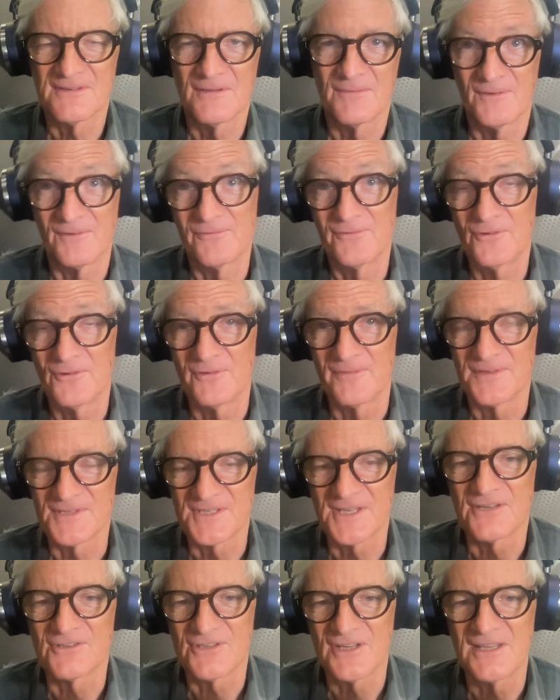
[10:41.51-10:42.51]
or 4 of
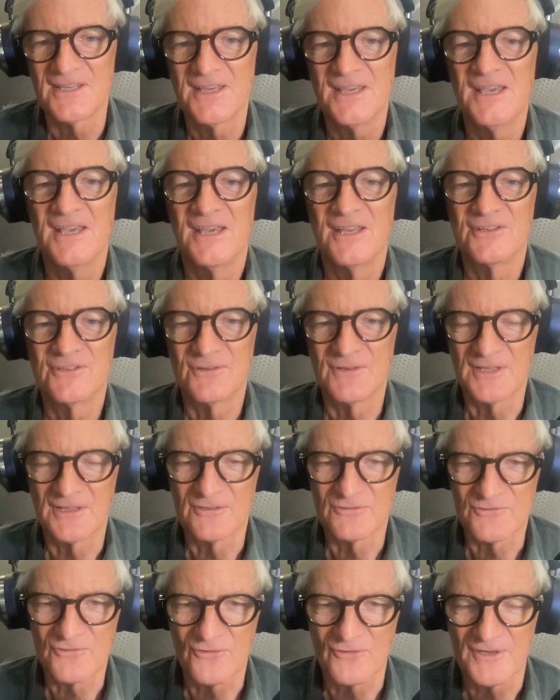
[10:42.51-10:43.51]
us actually, doing
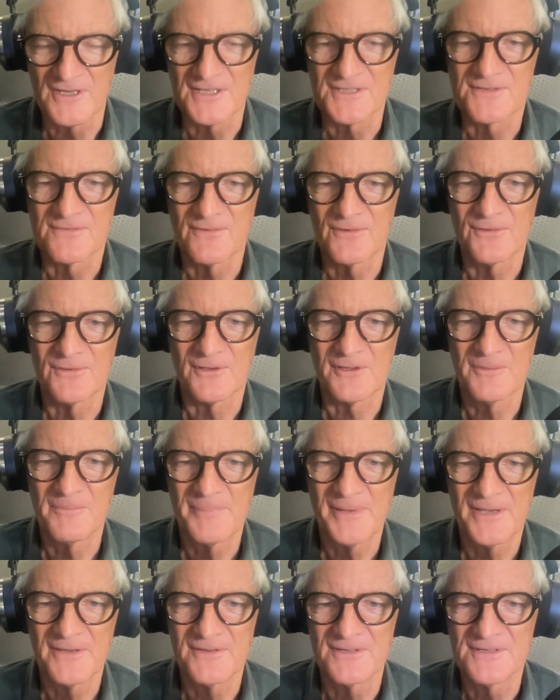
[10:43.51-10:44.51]
the drawings for all the
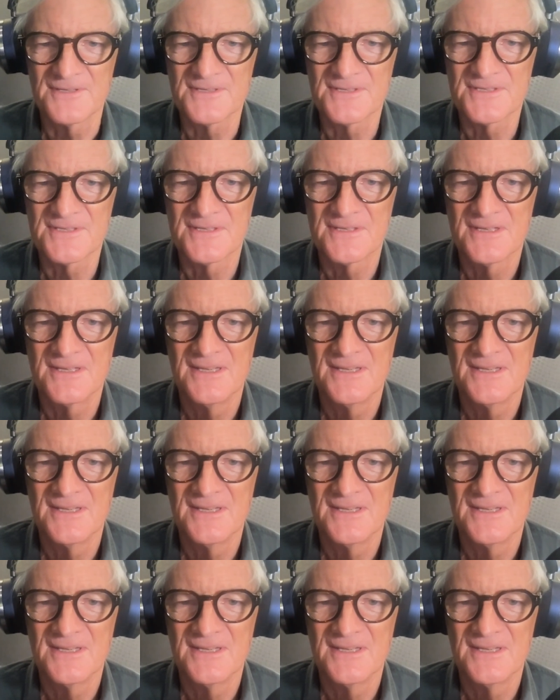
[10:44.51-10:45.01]
components.